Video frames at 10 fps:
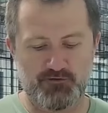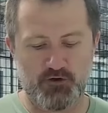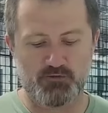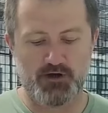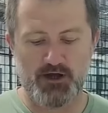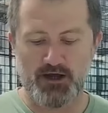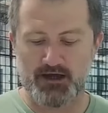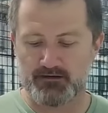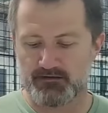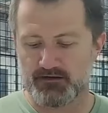foam,
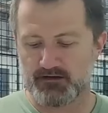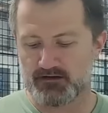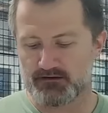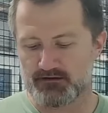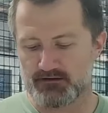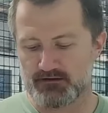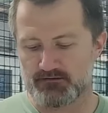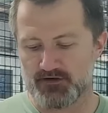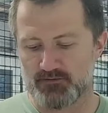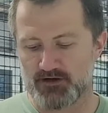and the
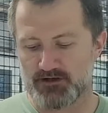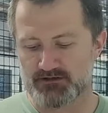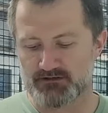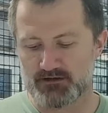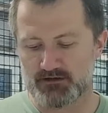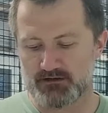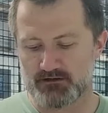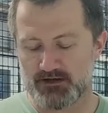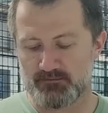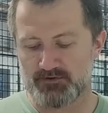vibration
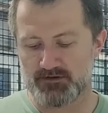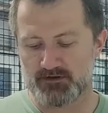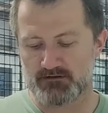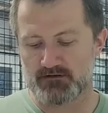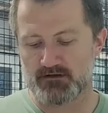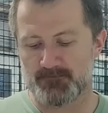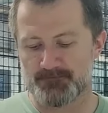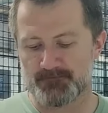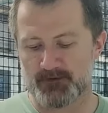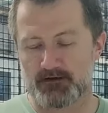dampening in
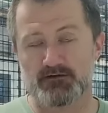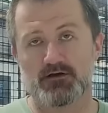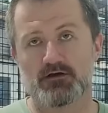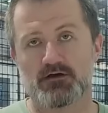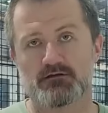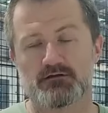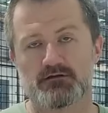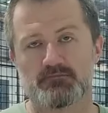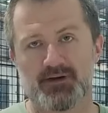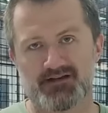
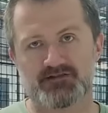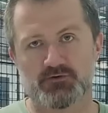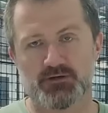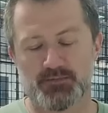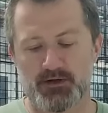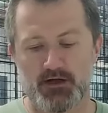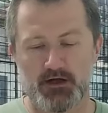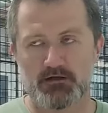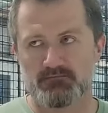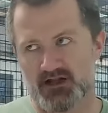the base grip
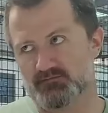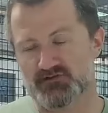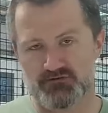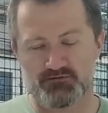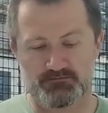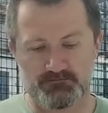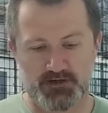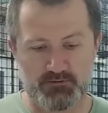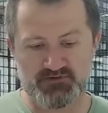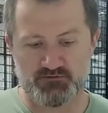helps
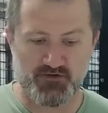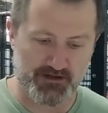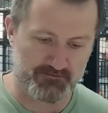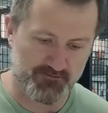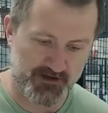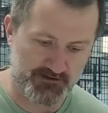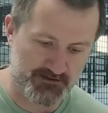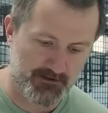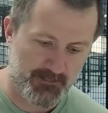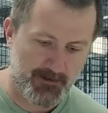to fight it.
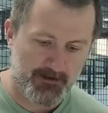